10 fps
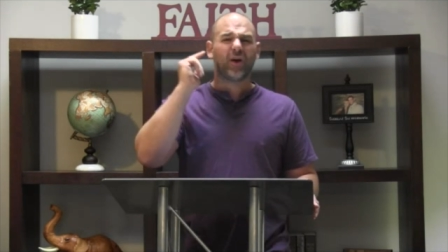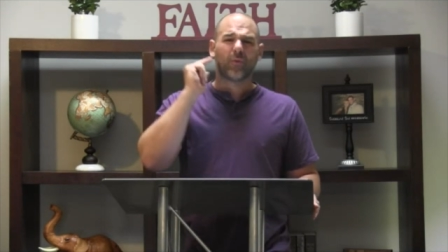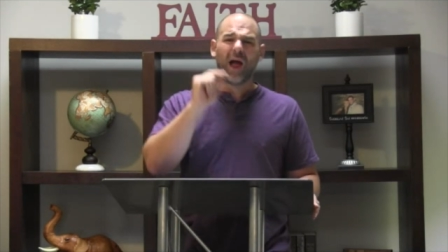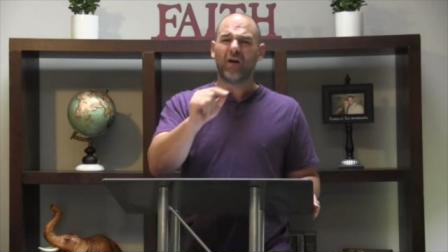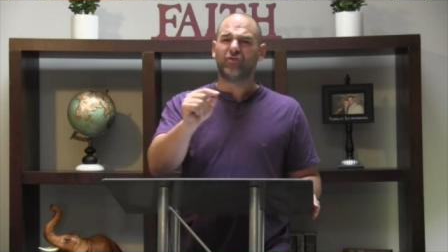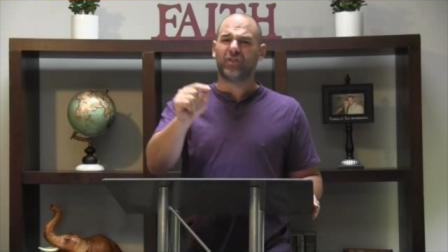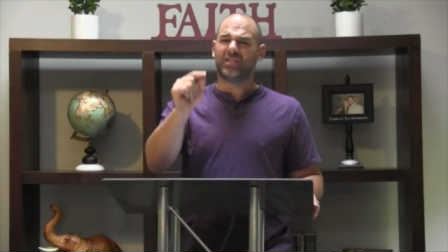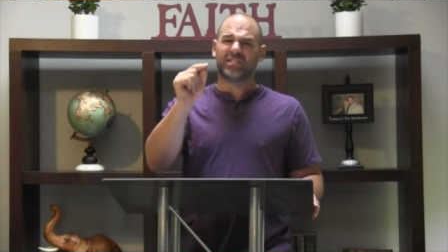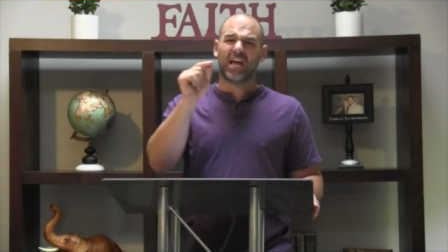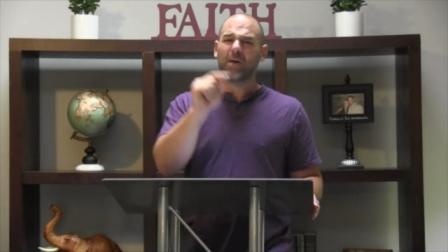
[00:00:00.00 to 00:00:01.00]
around you that
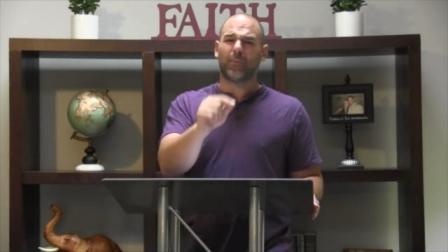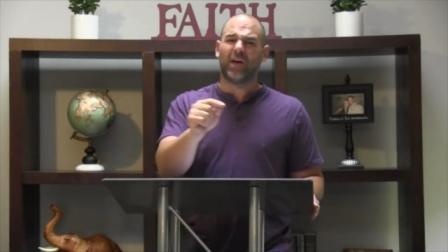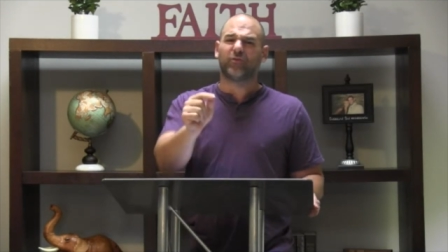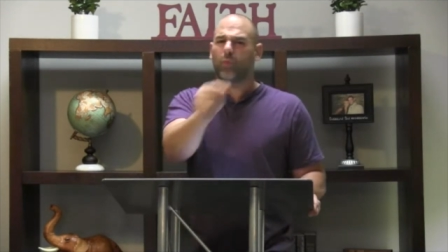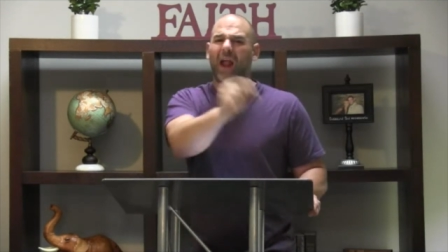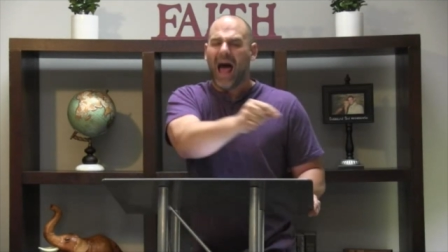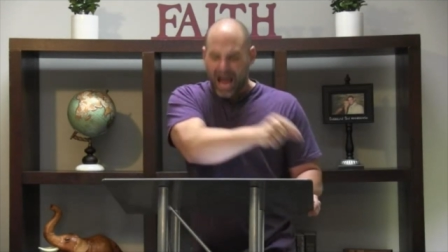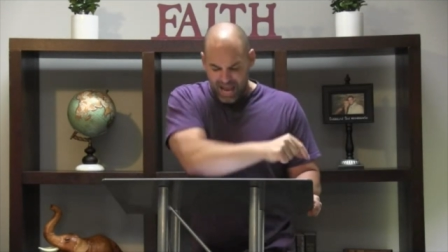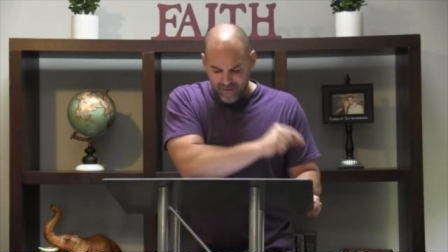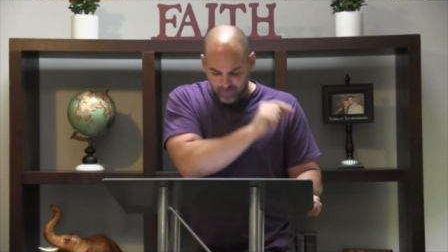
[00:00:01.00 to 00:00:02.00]
has taken place, what
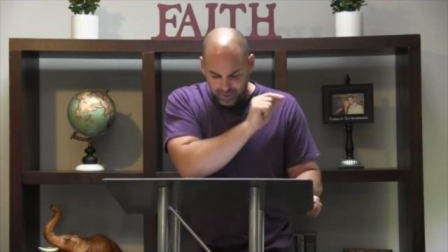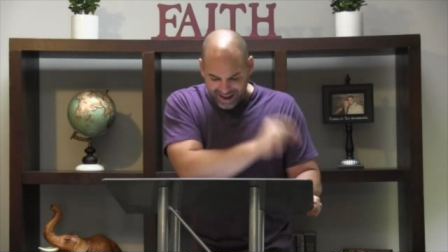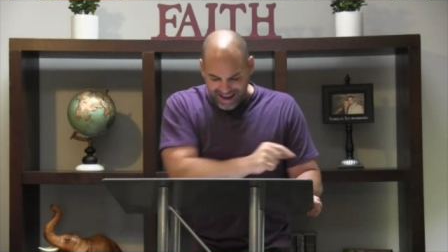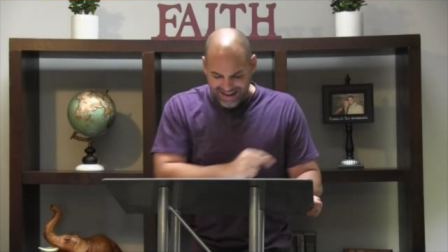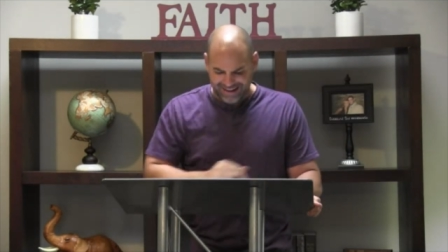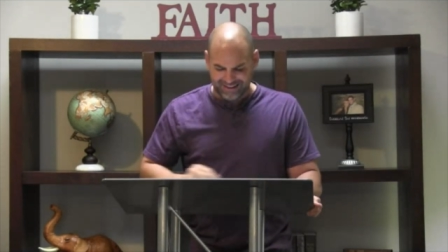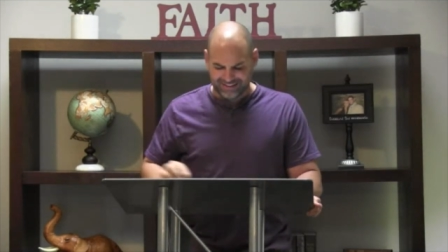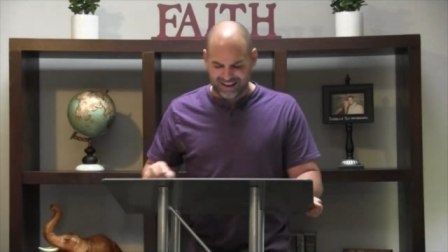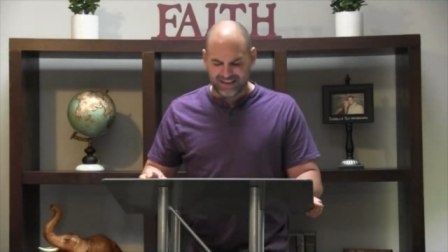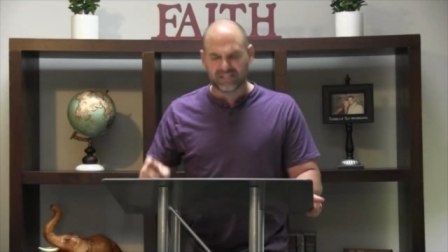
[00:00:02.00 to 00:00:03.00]
I have planned, he
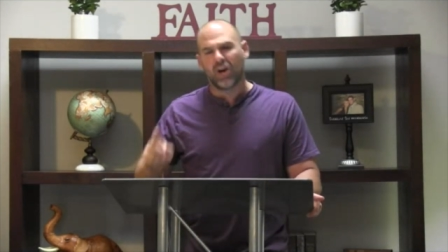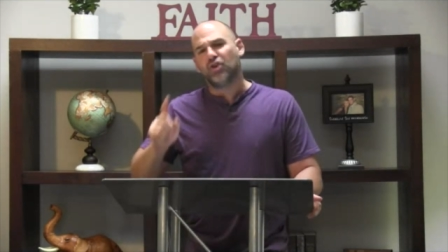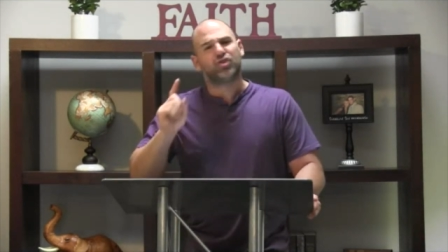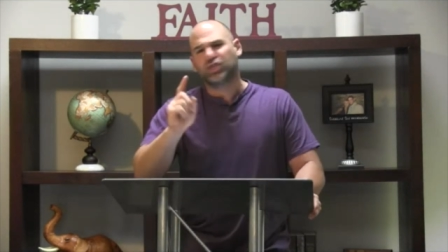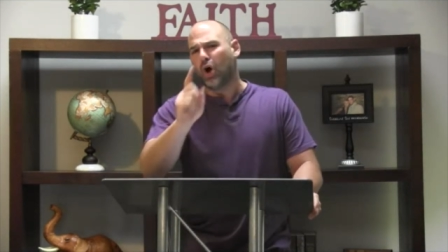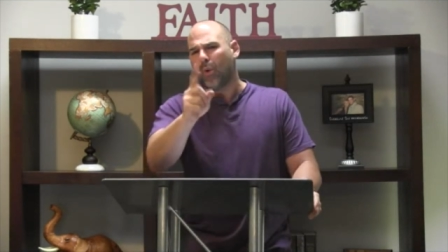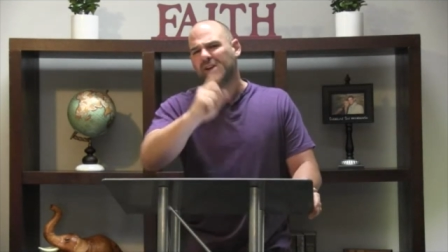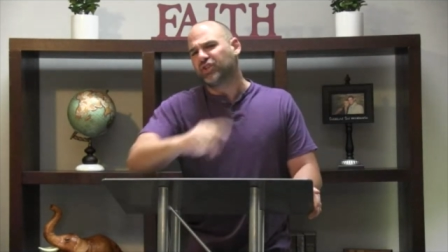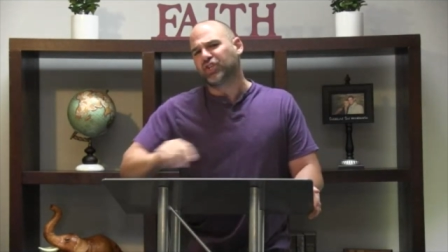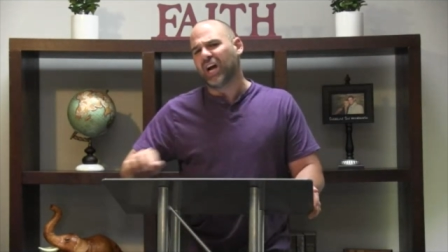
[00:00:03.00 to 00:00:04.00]
says, so
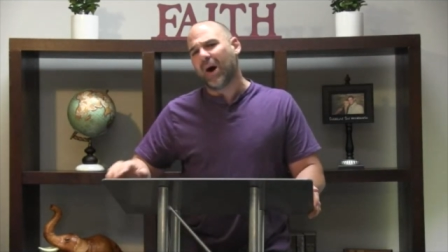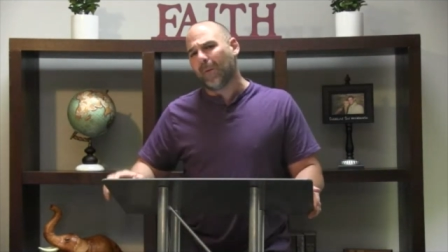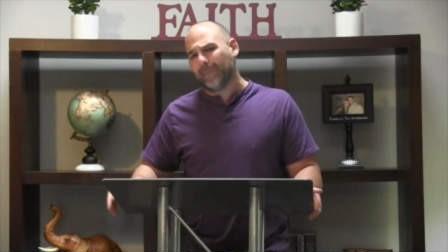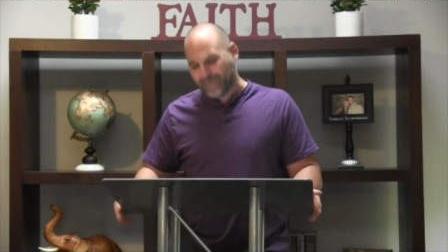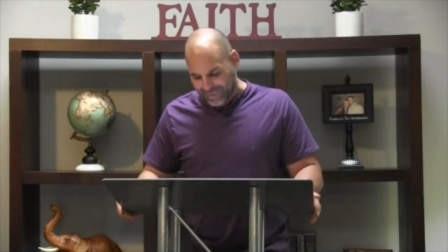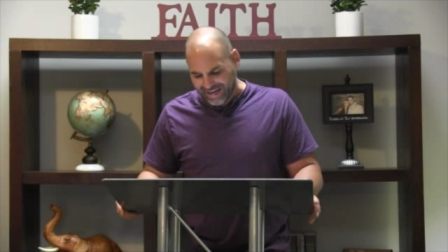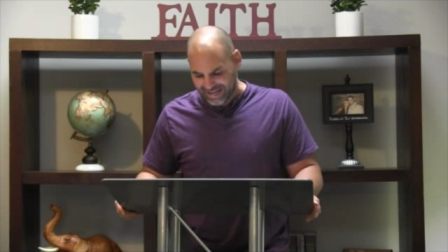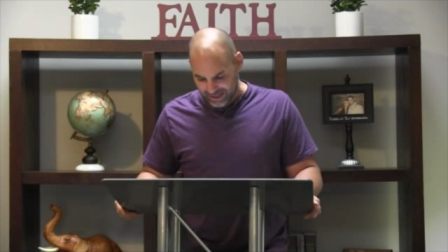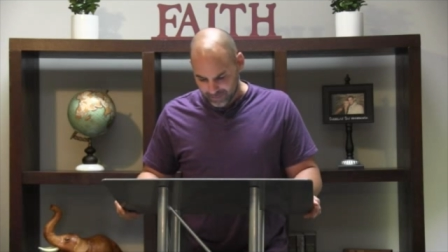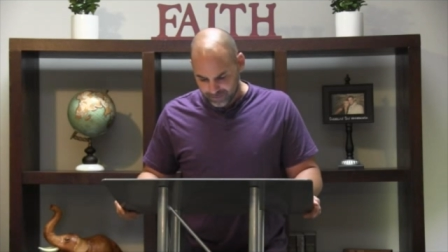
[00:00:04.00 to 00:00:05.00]
it shall
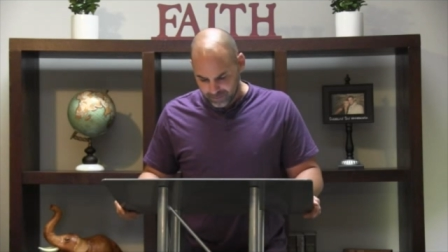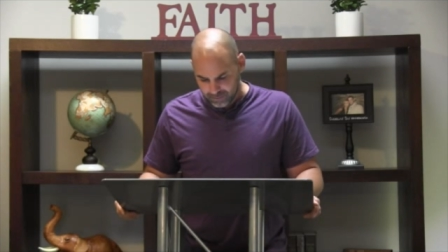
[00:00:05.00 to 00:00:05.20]
be.